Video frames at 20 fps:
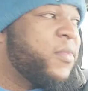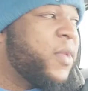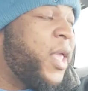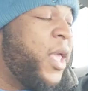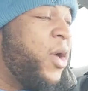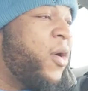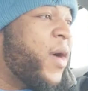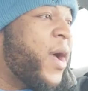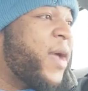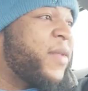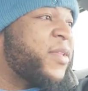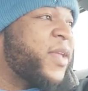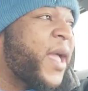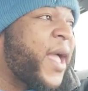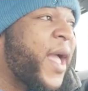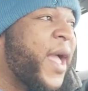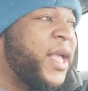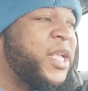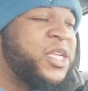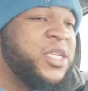he gonna have to
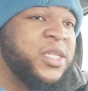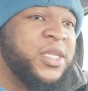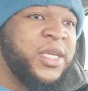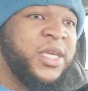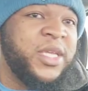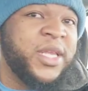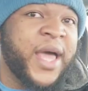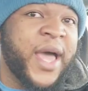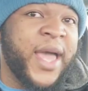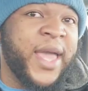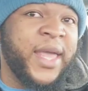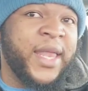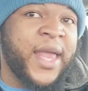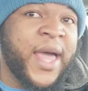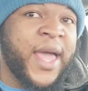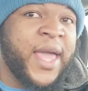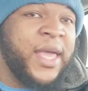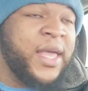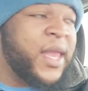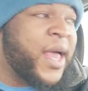actually like
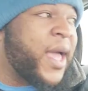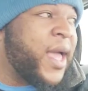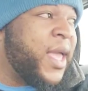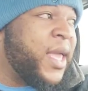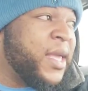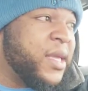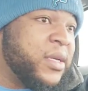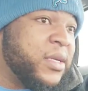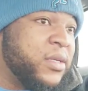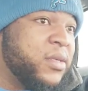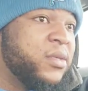like like